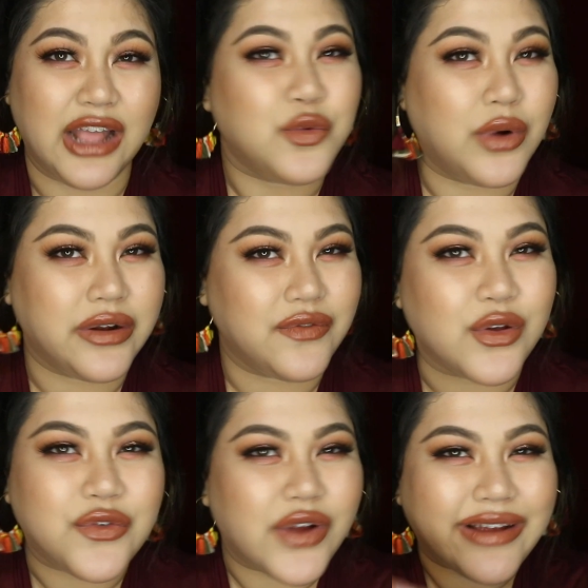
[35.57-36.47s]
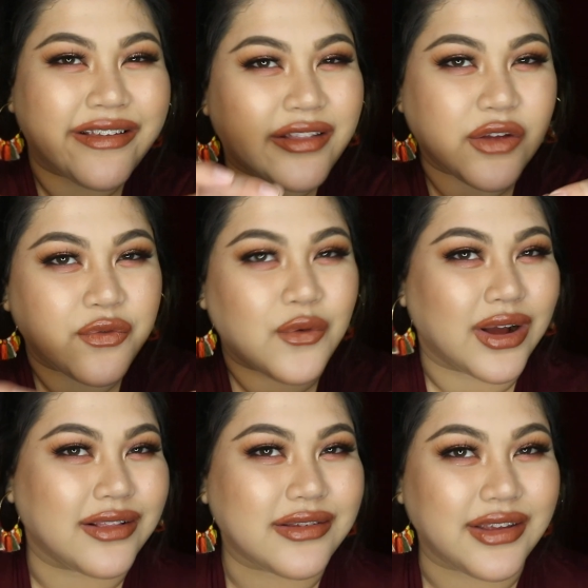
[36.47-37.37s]
It's one of those very stiff
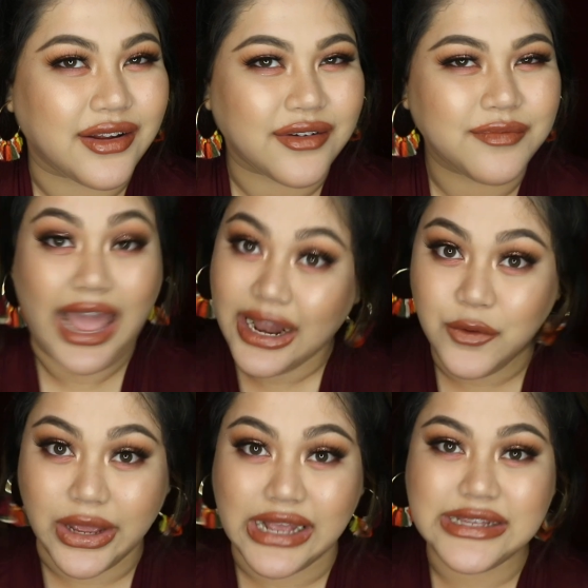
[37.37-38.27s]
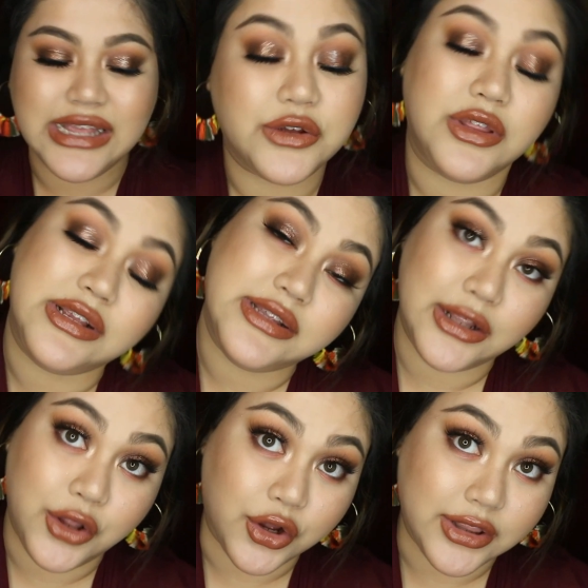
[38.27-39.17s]
ones, you know? Anyways, so this is the
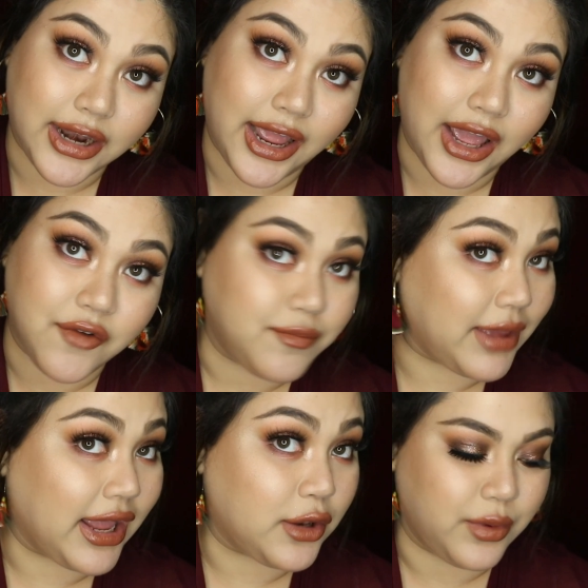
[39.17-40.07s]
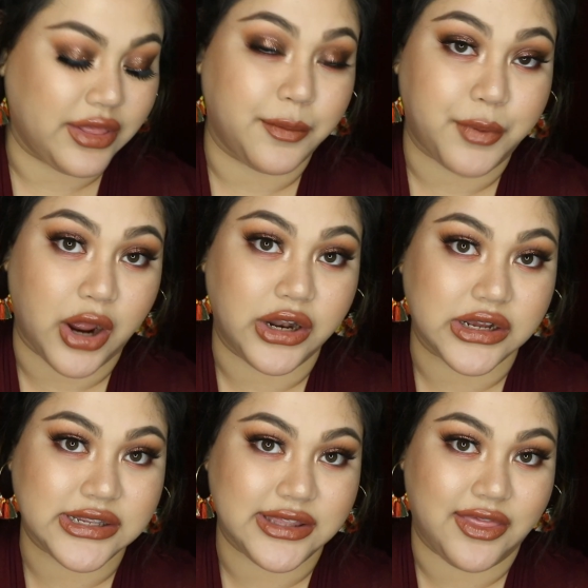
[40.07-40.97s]
look that I have made with the
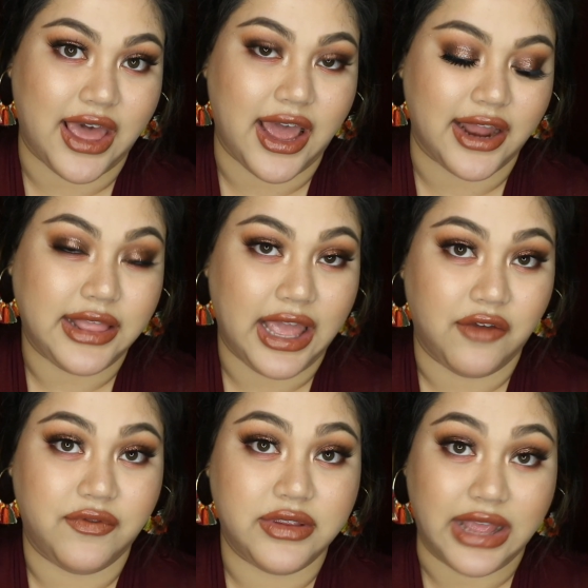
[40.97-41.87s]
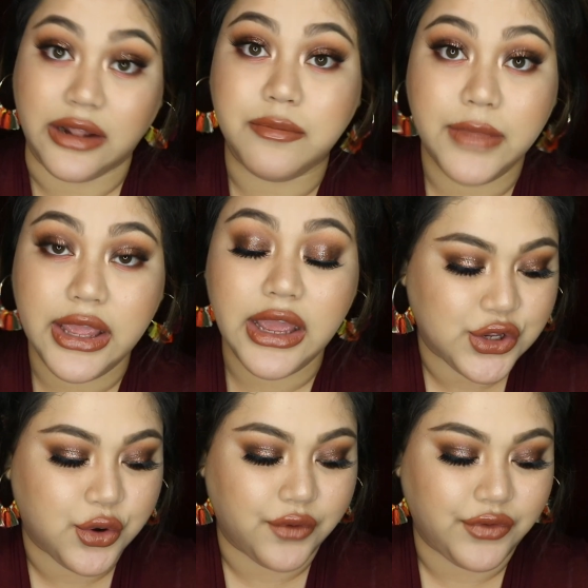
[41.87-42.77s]
products that they have sent me.
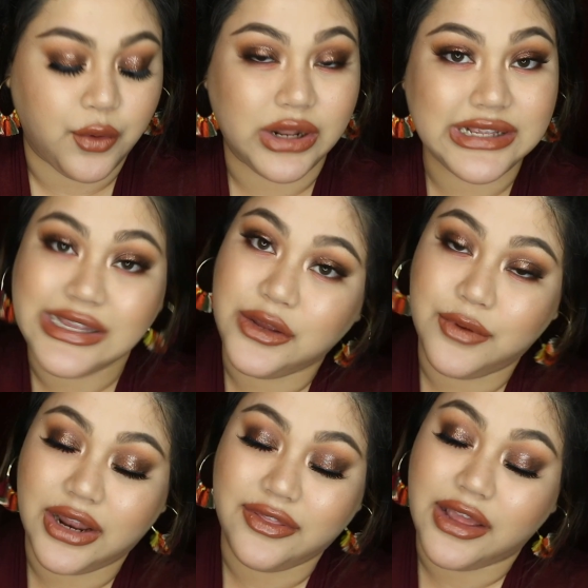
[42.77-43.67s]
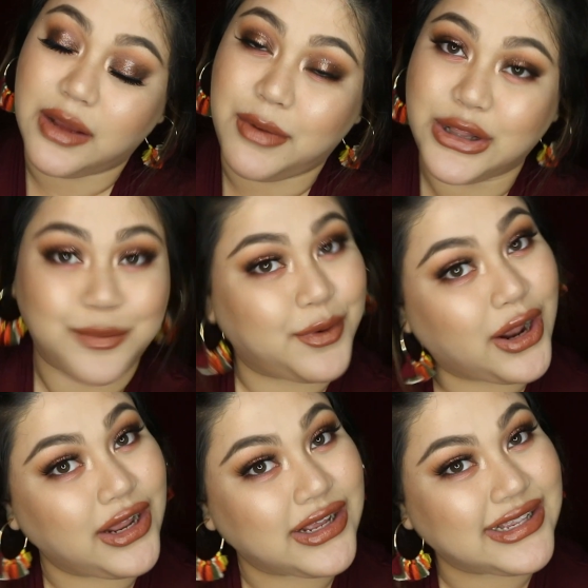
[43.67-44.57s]
So if you want to see what I think about the
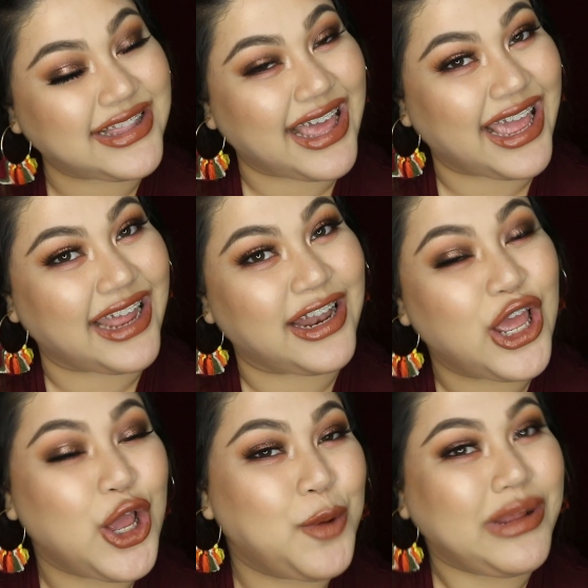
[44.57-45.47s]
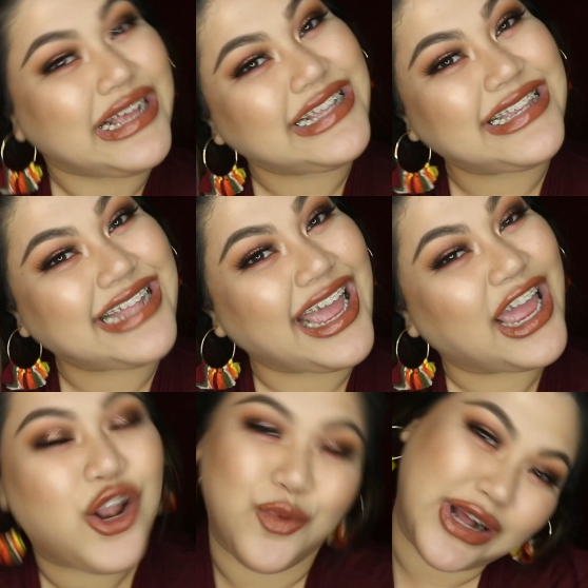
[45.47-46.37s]
products, then please stay
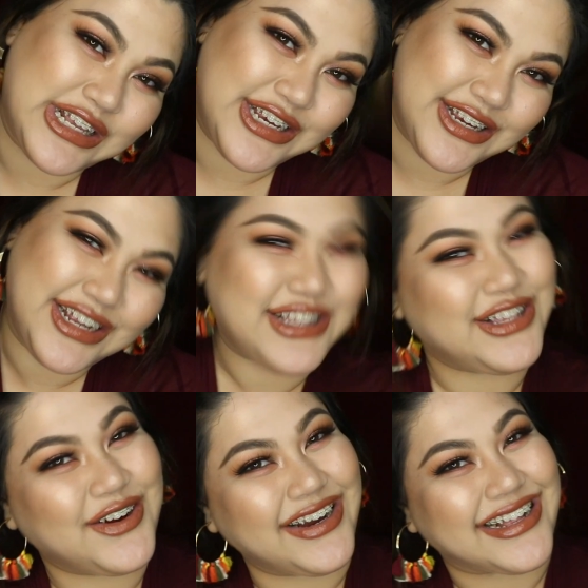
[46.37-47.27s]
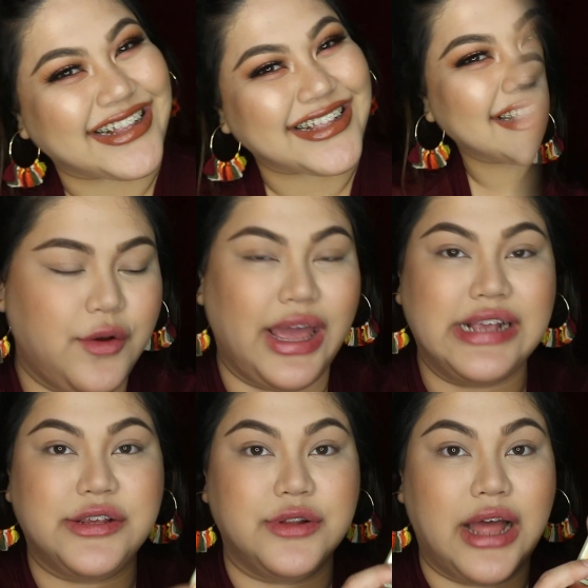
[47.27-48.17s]
and watch the tutorial.
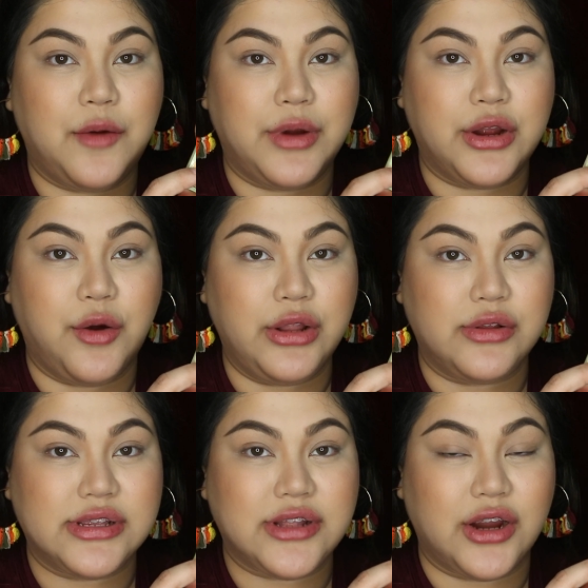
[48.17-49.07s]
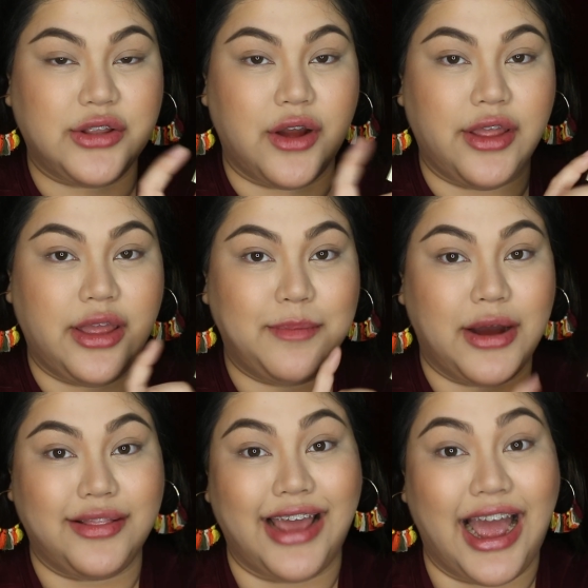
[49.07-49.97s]
Okay, so now we're going to start talking
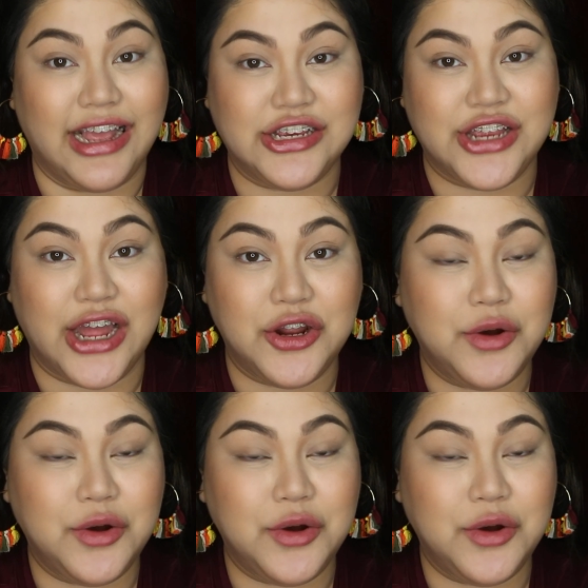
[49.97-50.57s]
about the eyeshadow.